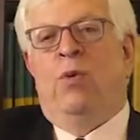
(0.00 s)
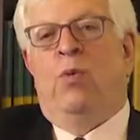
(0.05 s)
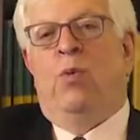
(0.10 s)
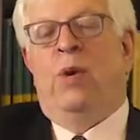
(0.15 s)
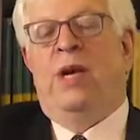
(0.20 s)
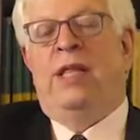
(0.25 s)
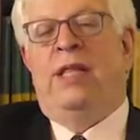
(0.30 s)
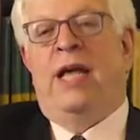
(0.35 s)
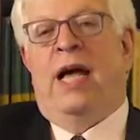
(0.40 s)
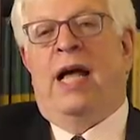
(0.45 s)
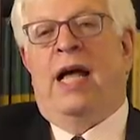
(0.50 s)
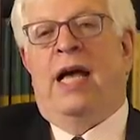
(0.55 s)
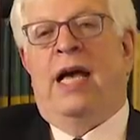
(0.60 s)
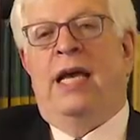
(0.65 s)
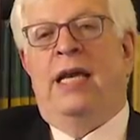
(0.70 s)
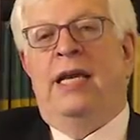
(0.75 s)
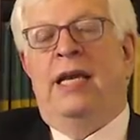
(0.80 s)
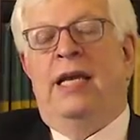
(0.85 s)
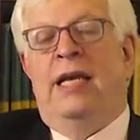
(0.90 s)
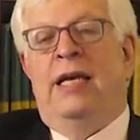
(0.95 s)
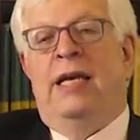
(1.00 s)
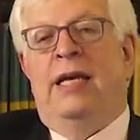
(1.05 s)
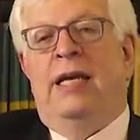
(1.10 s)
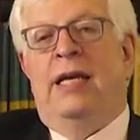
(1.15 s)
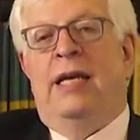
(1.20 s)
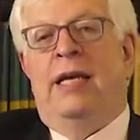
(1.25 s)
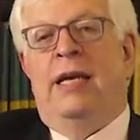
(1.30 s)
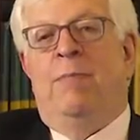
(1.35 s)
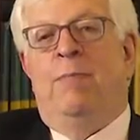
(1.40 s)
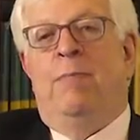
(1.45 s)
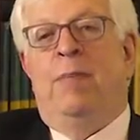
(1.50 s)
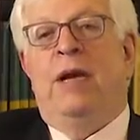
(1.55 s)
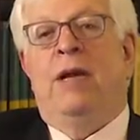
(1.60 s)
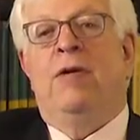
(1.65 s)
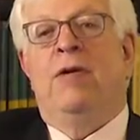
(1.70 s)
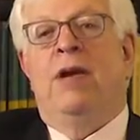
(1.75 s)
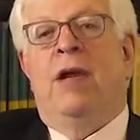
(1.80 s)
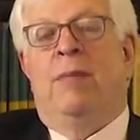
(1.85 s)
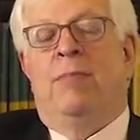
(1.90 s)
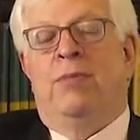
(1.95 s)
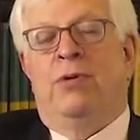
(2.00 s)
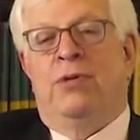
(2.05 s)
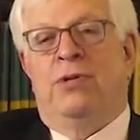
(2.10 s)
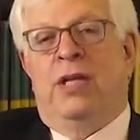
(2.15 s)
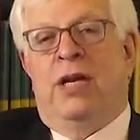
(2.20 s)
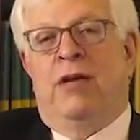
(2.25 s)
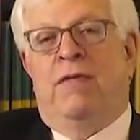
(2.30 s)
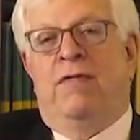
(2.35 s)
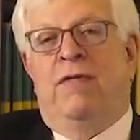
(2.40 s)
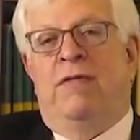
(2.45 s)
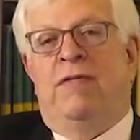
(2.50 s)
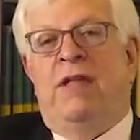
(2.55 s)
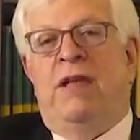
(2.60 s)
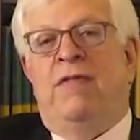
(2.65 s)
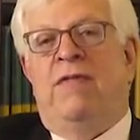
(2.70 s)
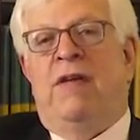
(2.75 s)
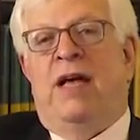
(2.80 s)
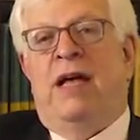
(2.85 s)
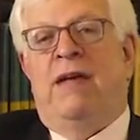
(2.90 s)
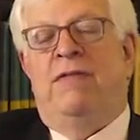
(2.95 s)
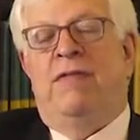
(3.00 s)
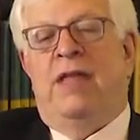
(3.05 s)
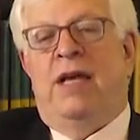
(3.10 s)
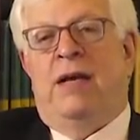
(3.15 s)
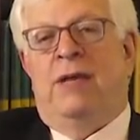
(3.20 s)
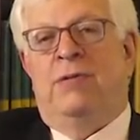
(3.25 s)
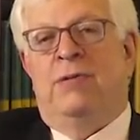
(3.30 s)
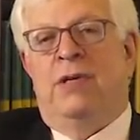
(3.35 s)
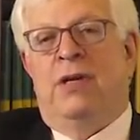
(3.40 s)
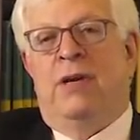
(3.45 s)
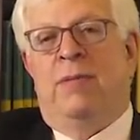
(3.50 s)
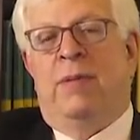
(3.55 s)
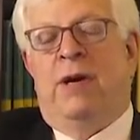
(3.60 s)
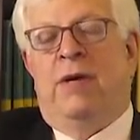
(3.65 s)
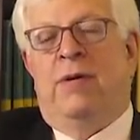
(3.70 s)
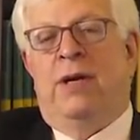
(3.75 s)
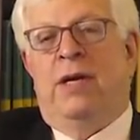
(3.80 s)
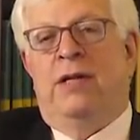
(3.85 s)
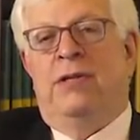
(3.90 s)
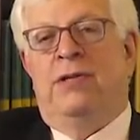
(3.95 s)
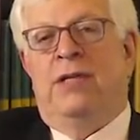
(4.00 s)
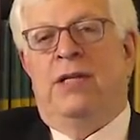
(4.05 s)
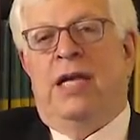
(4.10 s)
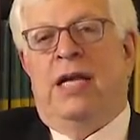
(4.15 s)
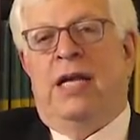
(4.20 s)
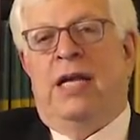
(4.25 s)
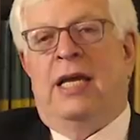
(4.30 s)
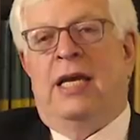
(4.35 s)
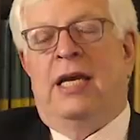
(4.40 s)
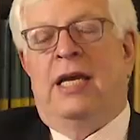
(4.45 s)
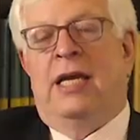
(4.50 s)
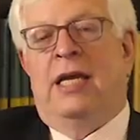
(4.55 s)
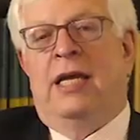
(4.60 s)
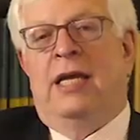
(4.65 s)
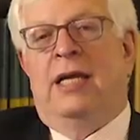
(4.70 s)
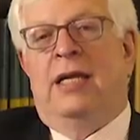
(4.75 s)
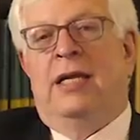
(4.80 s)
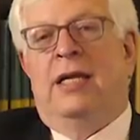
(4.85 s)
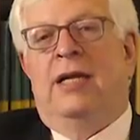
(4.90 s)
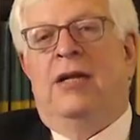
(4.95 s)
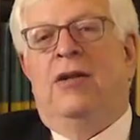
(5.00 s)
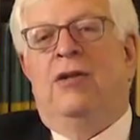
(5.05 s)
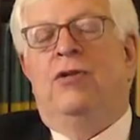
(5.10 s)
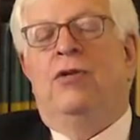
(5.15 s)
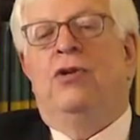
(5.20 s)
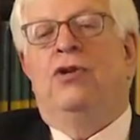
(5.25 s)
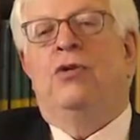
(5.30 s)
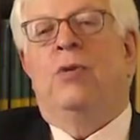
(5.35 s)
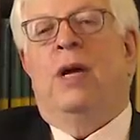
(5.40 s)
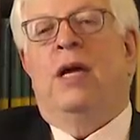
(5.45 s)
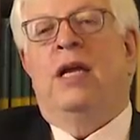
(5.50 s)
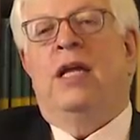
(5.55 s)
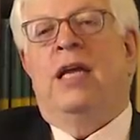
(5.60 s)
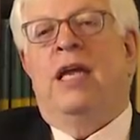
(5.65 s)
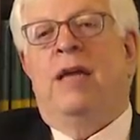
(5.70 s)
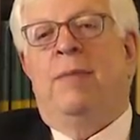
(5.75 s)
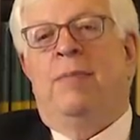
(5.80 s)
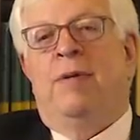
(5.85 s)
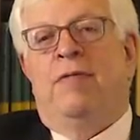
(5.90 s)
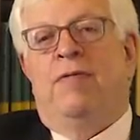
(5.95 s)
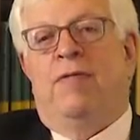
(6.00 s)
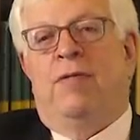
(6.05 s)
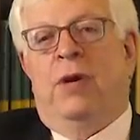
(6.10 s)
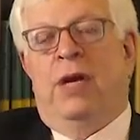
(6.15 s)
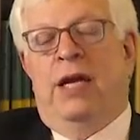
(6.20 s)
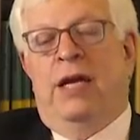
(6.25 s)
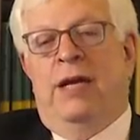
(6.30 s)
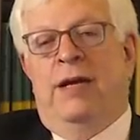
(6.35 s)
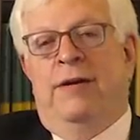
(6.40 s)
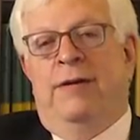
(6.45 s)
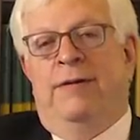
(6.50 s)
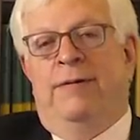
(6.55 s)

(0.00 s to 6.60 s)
We died in bigger numbers there. 55,000 Americans died to try to keep it free.